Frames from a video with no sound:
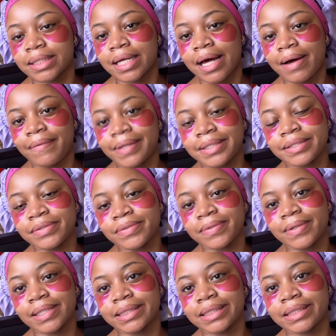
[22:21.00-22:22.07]
how I didn't
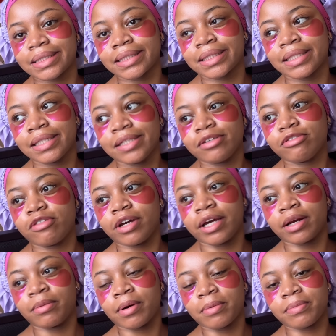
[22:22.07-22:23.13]
guys
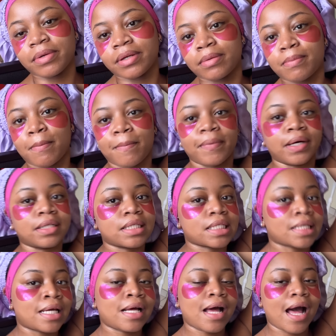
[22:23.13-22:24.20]
forget about me but
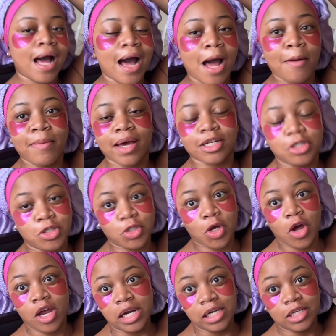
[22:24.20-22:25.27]
eye patch was
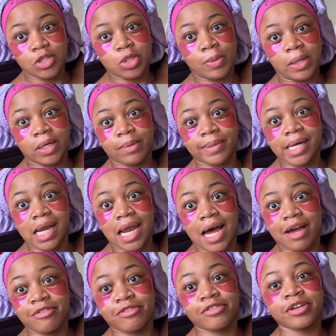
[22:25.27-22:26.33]
on so look at it
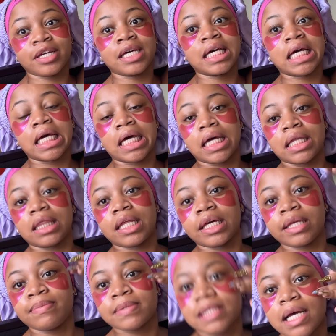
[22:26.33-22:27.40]
alive they
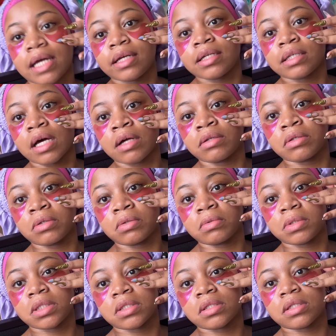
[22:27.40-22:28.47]
keep sliding down though
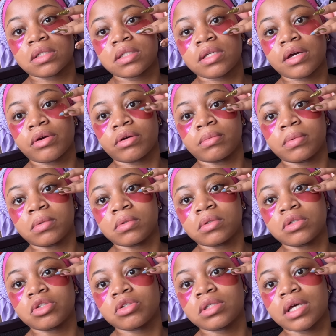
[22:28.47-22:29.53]
which is terrible
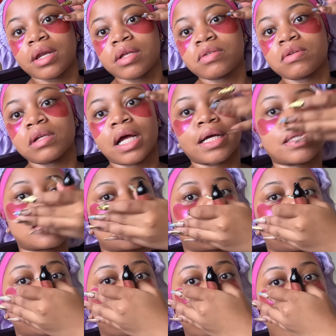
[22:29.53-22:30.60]
because I need to like
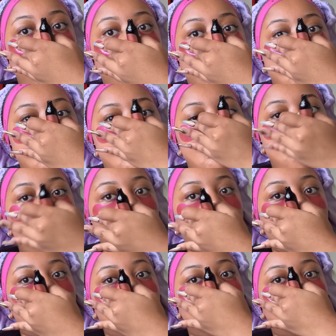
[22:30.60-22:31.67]
sleep
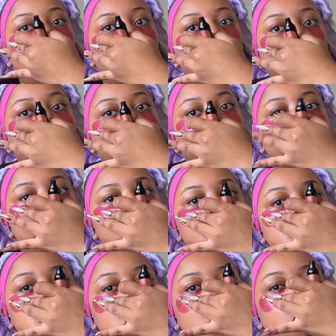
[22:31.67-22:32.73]
or like
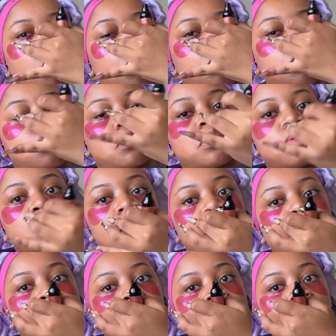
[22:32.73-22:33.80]
face upwards which is why
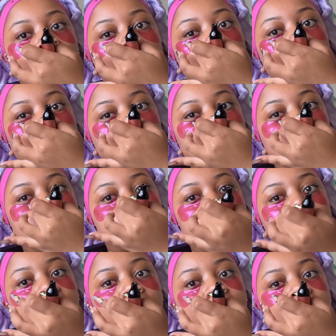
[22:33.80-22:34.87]
I'm laying on the
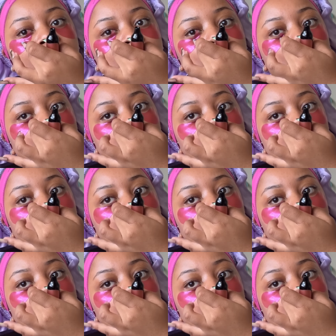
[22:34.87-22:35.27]
chair like this